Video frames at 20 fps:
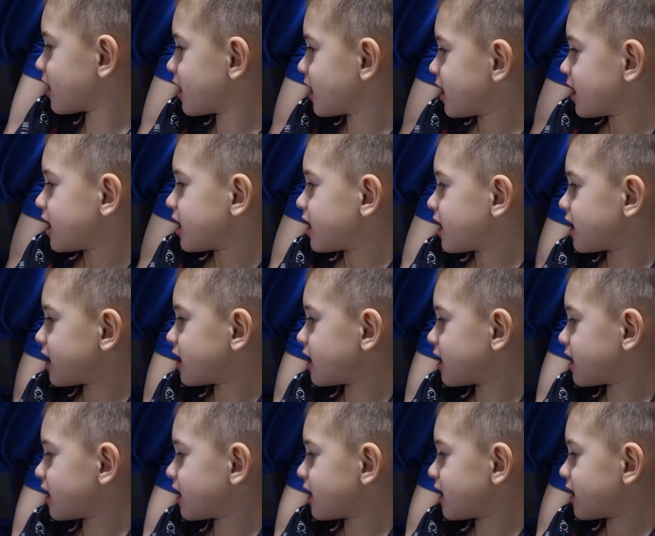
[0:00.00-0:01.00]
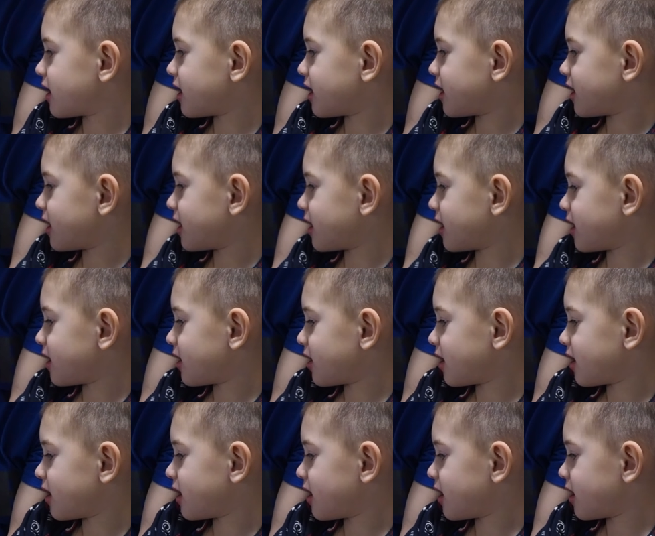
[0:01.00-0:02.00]

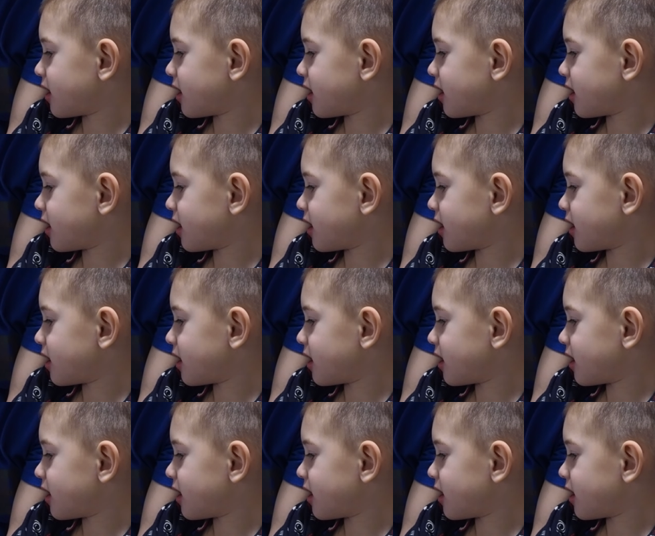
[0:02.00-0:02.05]
(silent)